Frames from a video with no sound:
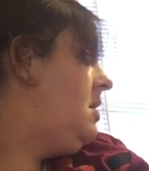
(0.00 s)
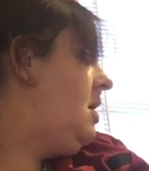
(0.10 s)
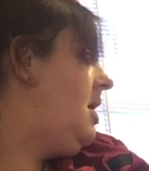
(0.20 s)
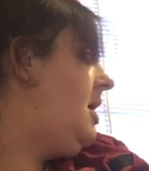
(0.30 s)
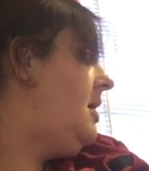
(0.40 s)

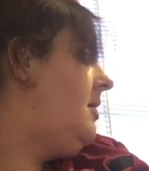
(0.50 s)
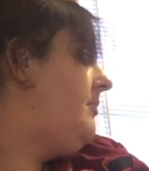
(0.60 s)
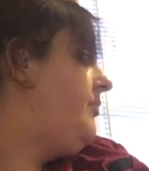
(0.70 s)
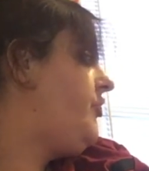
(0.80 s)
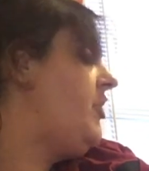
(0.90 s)
a
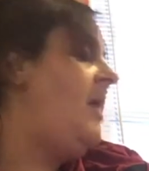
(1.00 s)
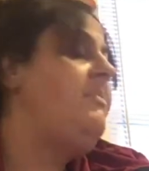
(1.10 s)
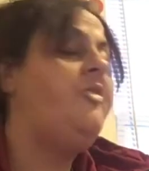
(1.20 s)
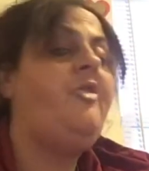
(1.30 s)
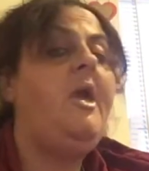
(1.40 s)
um, Shop
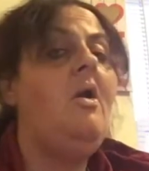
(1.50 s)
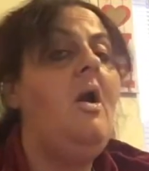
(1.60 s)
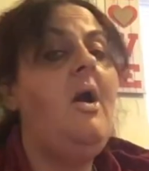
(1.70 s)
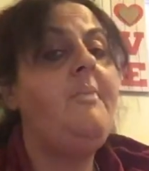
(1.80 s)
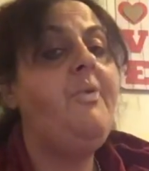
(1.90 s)
Miss A
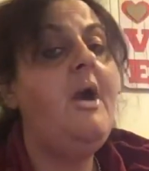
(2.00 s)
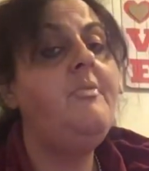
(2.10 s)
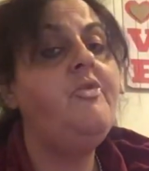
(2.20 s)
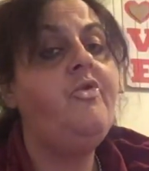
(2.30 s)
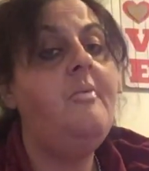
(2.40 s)
haul. I
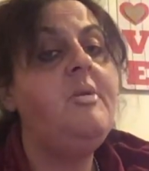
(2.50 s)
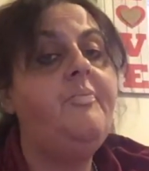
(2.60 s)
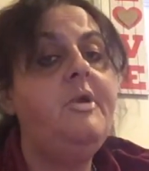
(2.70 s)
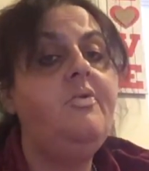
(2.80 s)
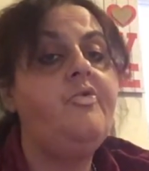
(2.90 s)
promise you I'm going to
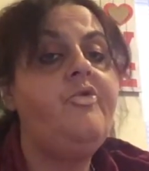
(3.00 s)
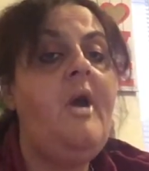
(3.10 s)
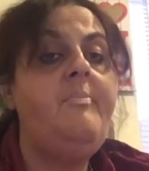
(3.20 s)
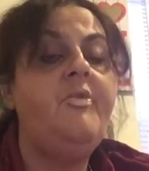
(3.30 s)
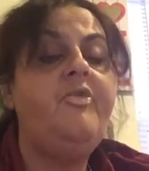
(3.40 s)
bring you a
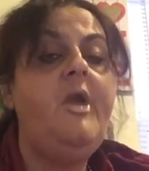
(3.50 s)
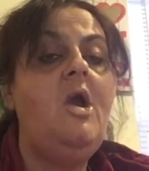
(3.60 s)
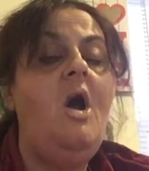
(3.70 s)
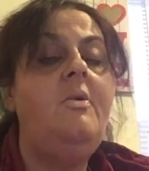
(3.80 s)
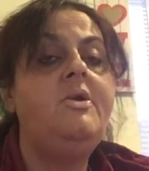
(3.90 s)
Shop Miss A
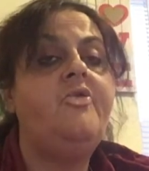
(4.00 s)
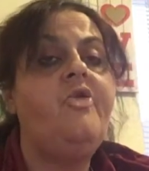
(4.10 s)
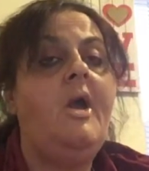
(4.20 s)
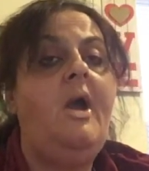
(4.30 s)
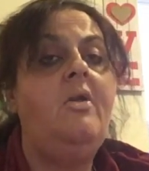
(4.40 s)
haul. You can
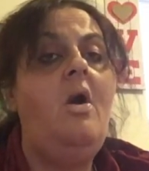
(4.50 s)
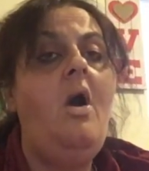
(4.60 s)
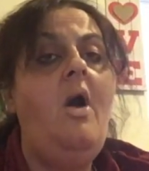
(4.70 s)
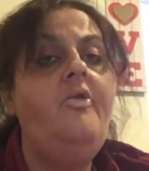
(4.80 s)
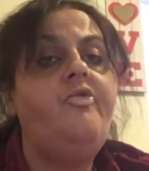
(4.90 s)
check out
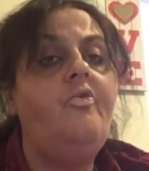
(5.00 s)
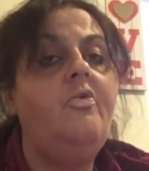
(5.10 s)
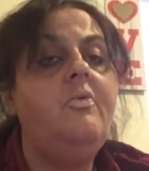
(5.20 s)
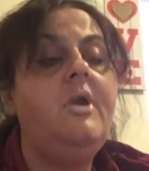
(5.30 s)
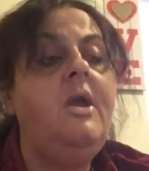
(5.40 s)
all the
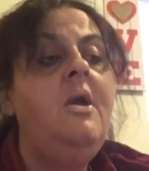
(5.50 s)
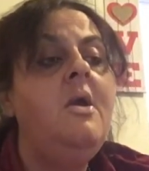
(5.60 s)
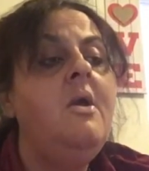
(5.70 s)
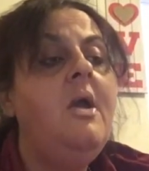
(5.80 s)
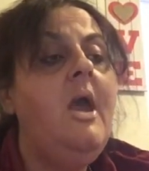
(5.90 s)
jewelry
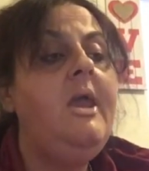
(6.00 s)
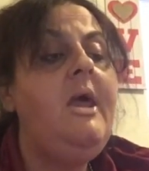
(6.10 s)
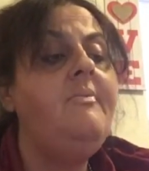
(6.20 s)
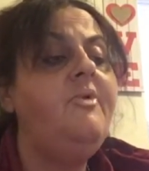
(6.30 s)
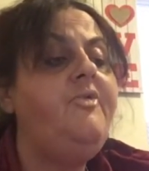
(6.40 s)
and
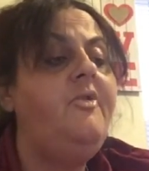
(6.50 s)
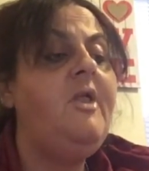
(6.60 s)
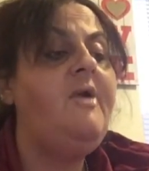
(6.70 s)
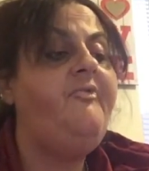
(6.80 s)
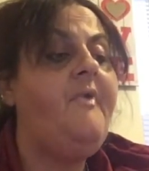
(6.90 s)
everything that
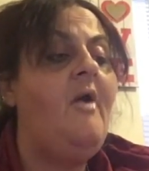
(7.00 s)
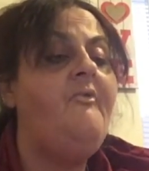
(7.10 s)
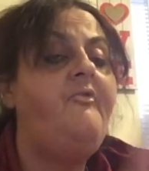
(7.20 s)
I found